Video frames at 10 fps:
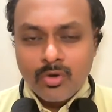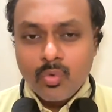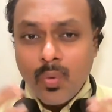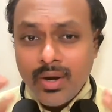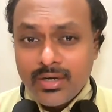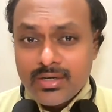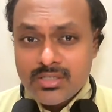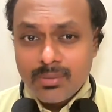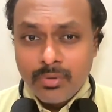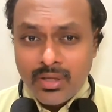quite
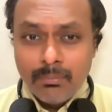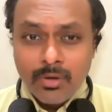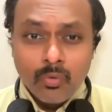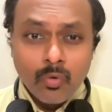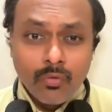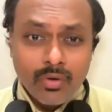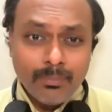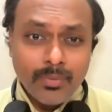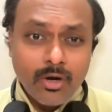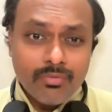some time now. Over a
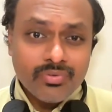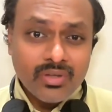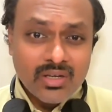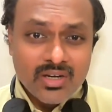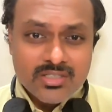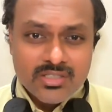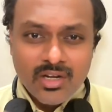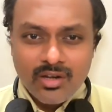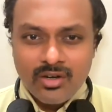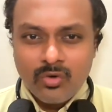period of years,
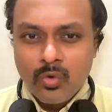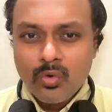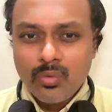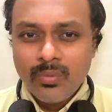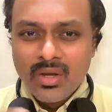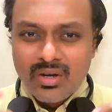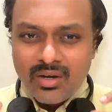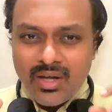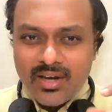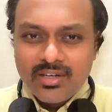there are no
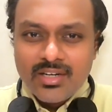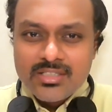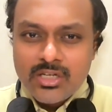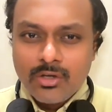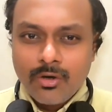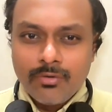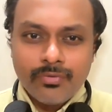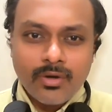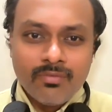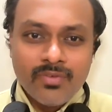direct testing of
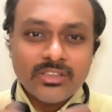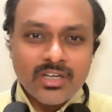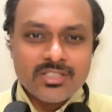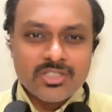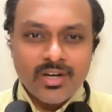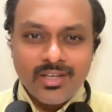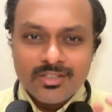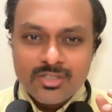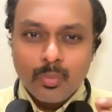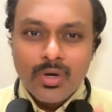wedge
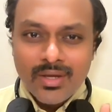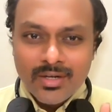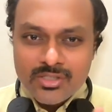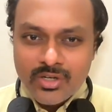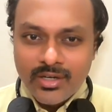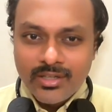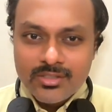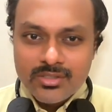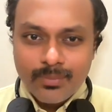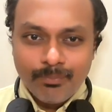constraints, pulley
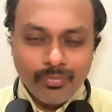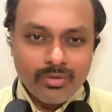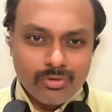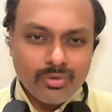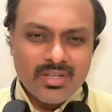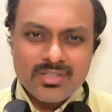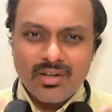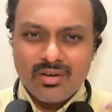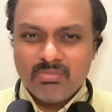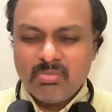constraints. So these are